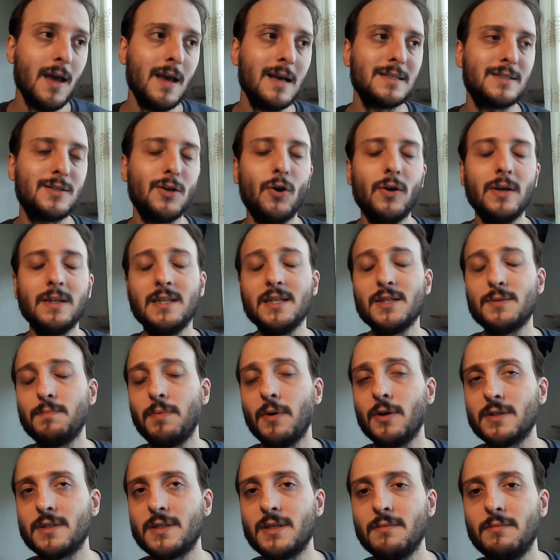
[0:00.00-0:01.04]
So it is
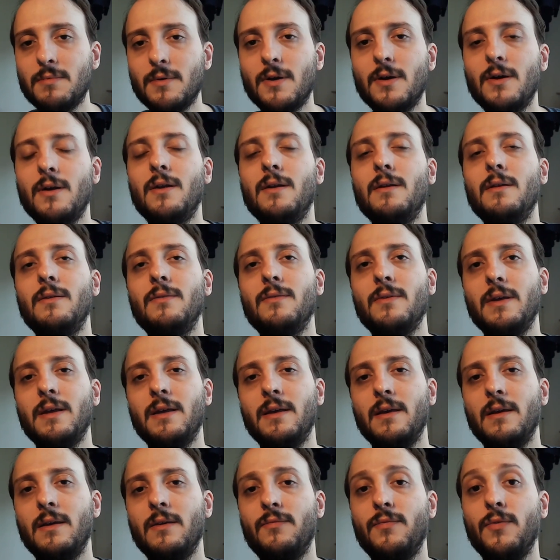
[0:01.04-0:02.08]
possible
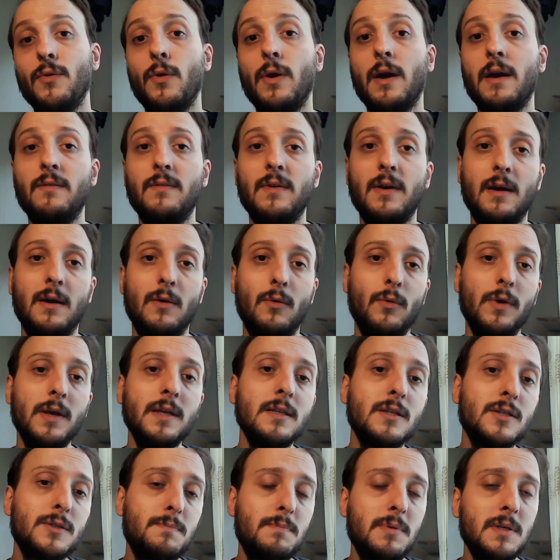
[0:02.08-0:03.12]
if you have a
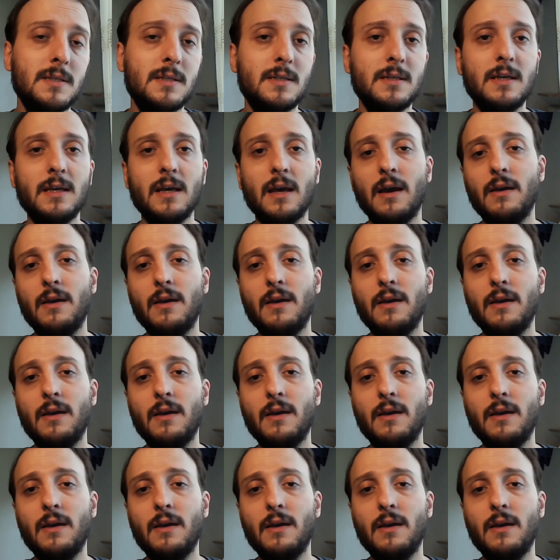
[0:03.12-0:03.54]
Windows PC,